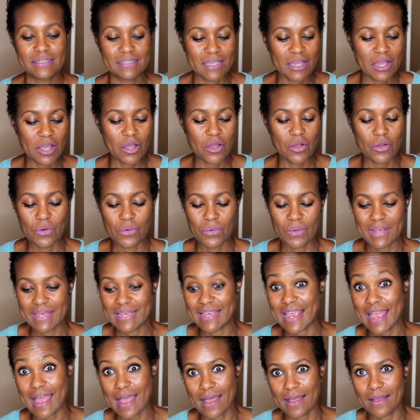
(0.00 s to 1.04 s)
So
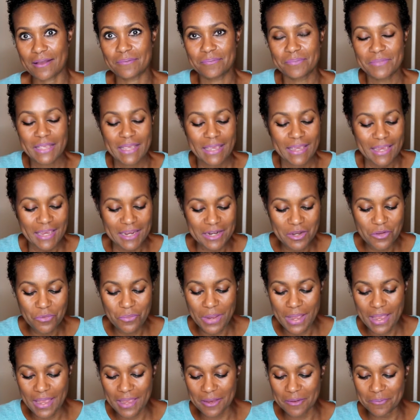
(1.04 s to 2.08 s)
yeah.
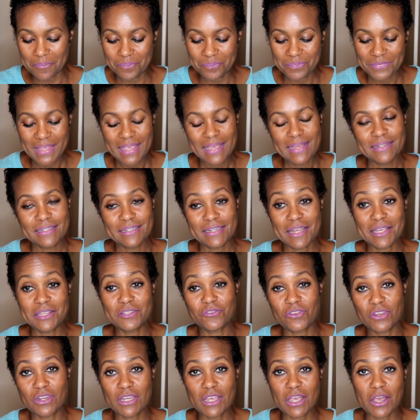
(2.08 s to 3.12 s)
Anyway,
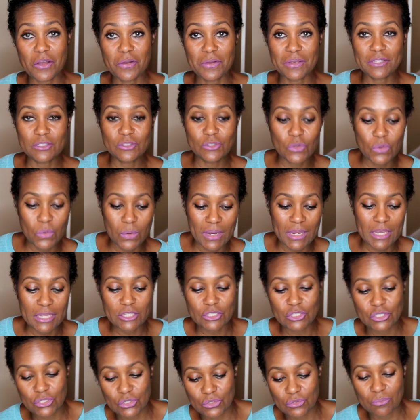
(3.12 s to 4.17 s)
today's video is
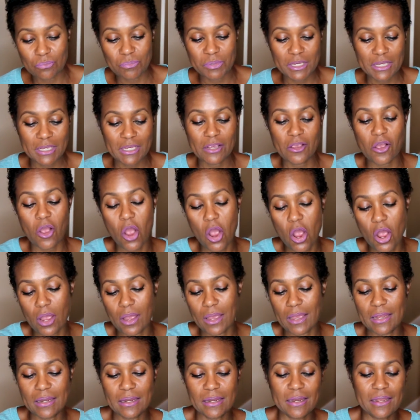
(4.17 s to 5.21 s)
going to be
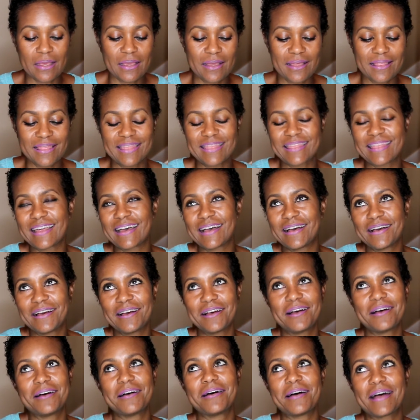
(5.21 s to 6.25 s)
on
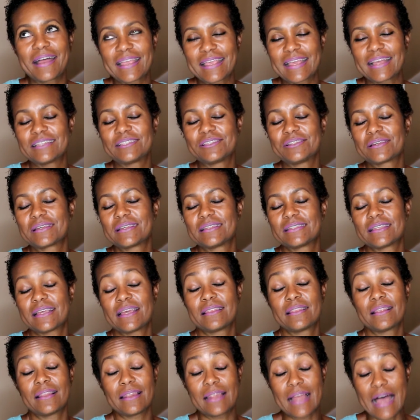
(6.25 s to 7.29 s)
the, I guess you could
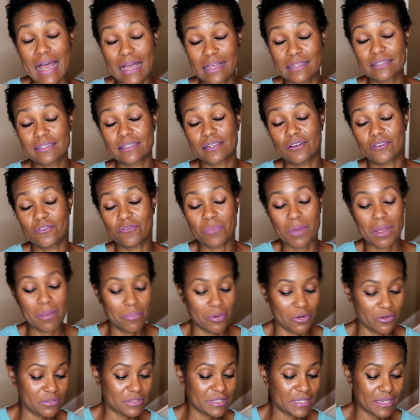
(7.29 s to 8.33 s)
say, the last of my
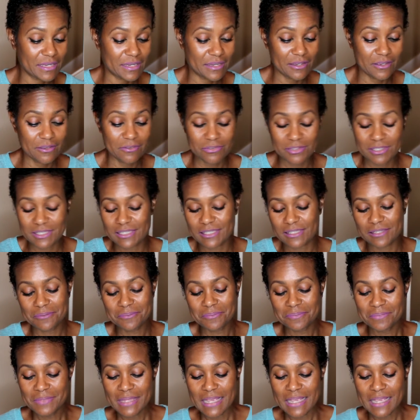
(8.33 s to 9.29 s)
birthday gifts.